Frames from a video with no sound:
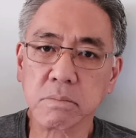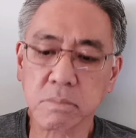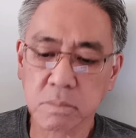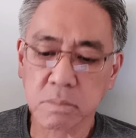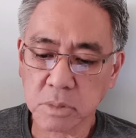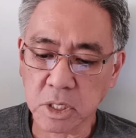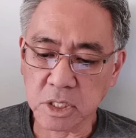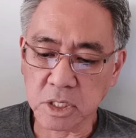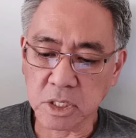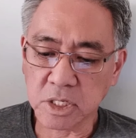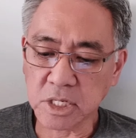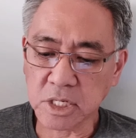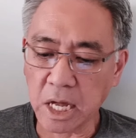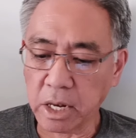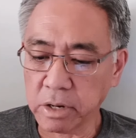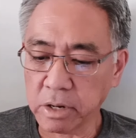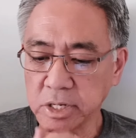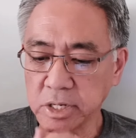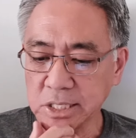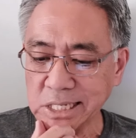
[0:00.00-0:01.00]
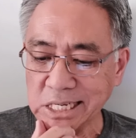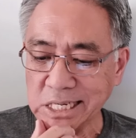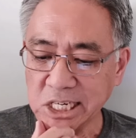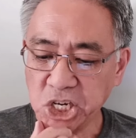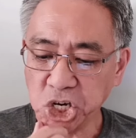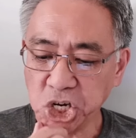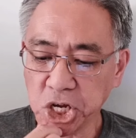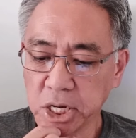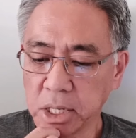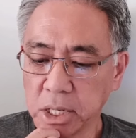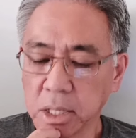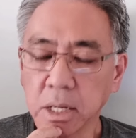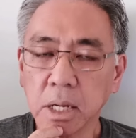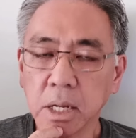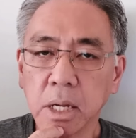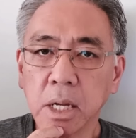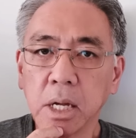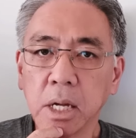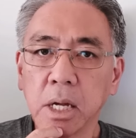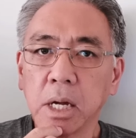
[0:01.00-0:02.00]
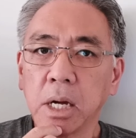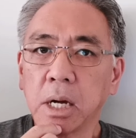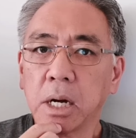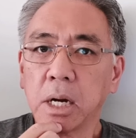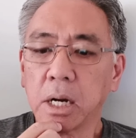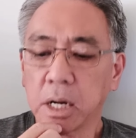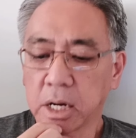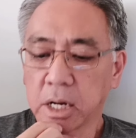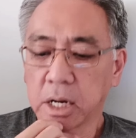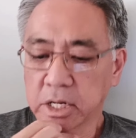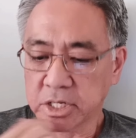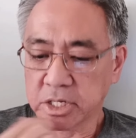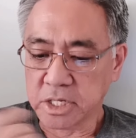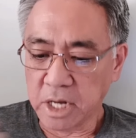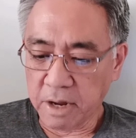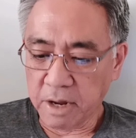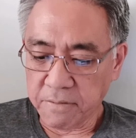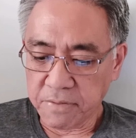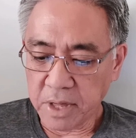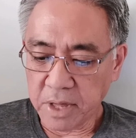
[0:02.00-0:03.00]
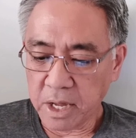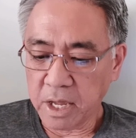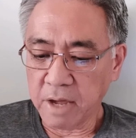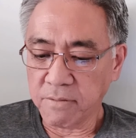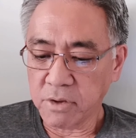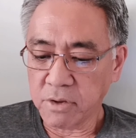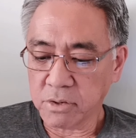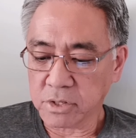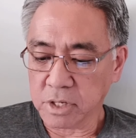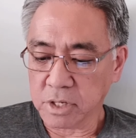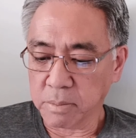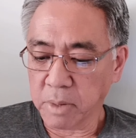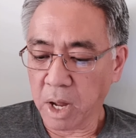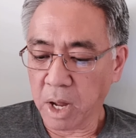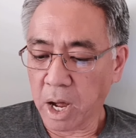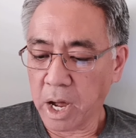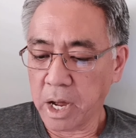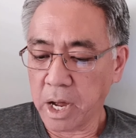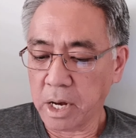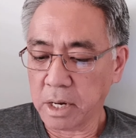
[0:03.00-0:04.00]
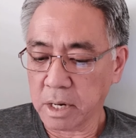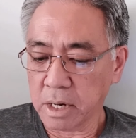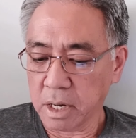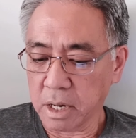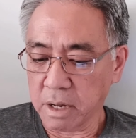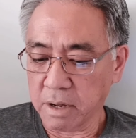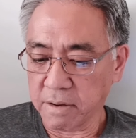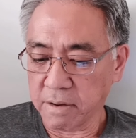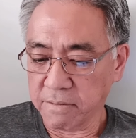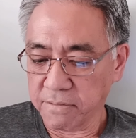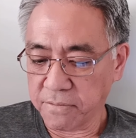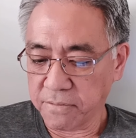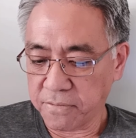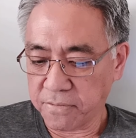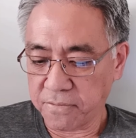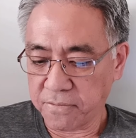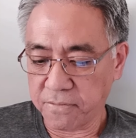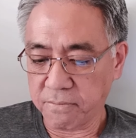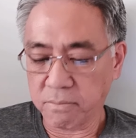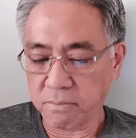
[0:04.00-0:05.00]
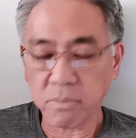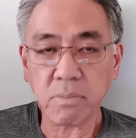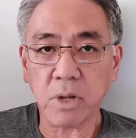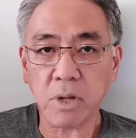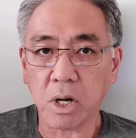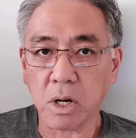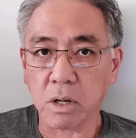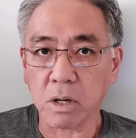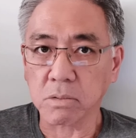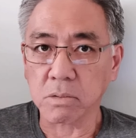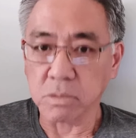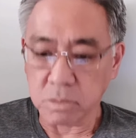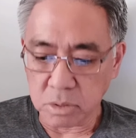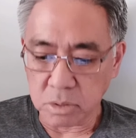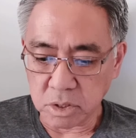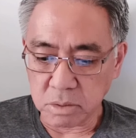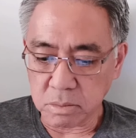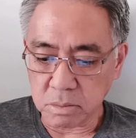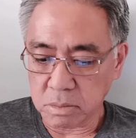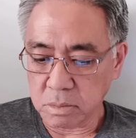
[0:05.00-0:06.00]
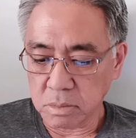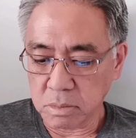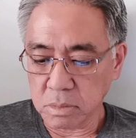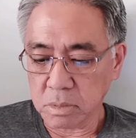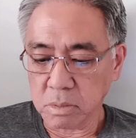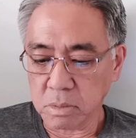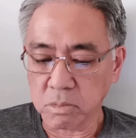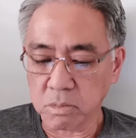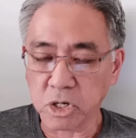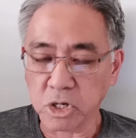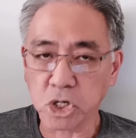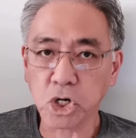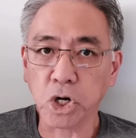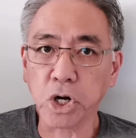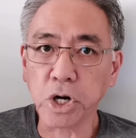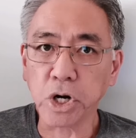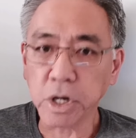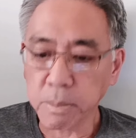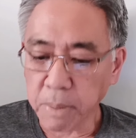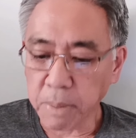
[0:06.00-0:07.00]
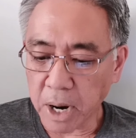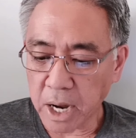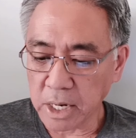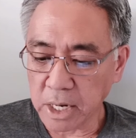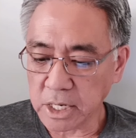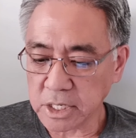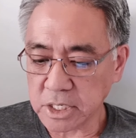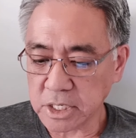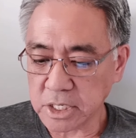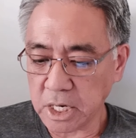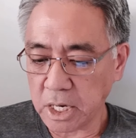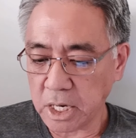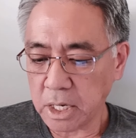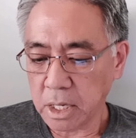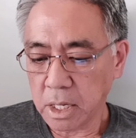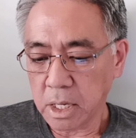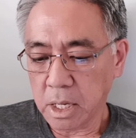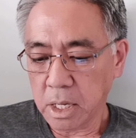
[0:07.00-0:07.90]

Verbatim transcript: seller is legit. See if they give you some kind of, you know, return policy.